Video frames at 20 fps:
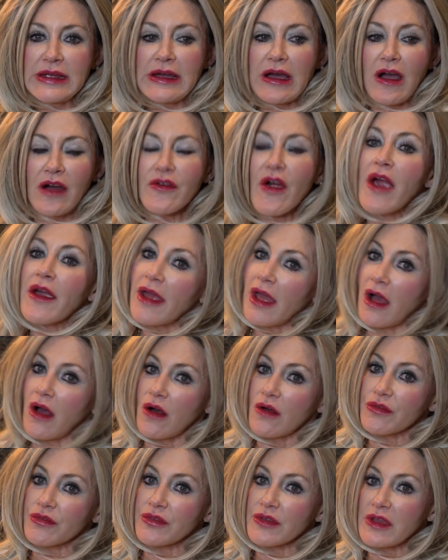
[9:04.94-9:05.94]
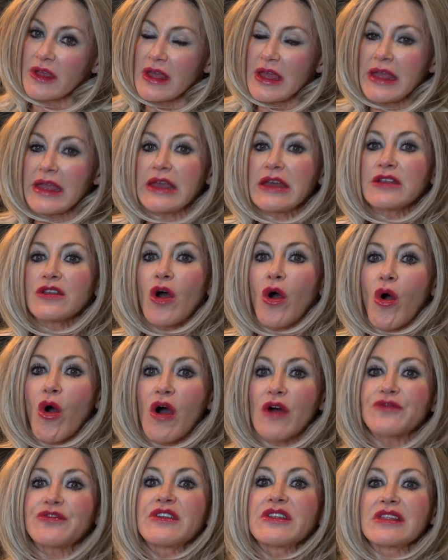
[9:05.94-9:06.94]
of our health, and
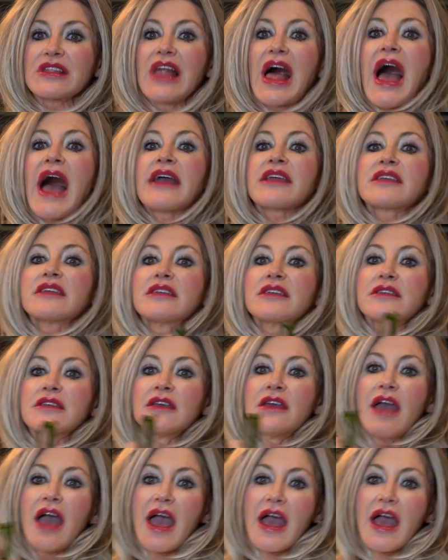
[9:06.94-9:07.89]
often lacking